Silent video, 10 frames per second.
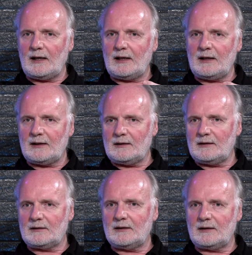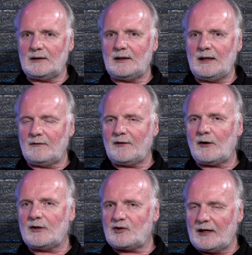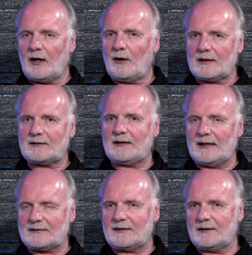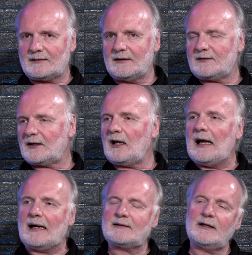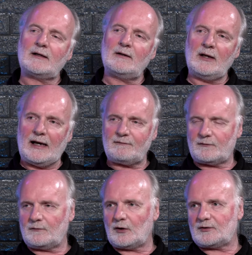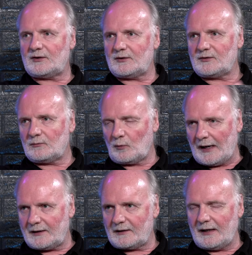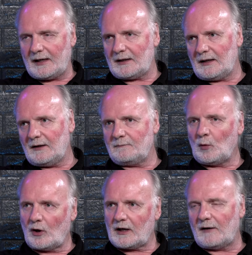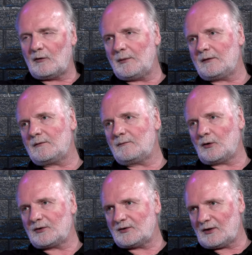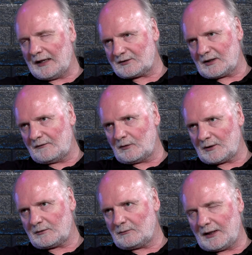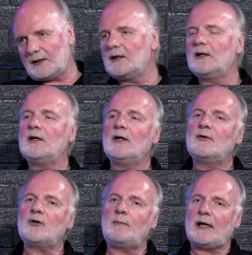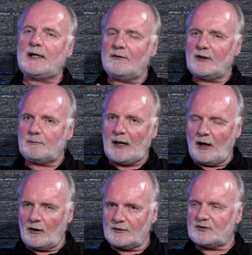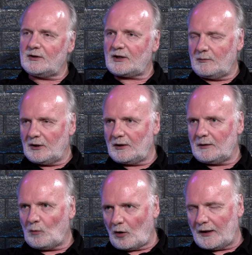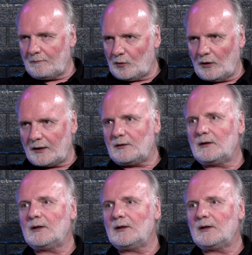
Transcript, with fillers: in a very generic sense, this is the classic left versus right thing of more government versus less government, right? So by giving parents in the community more input,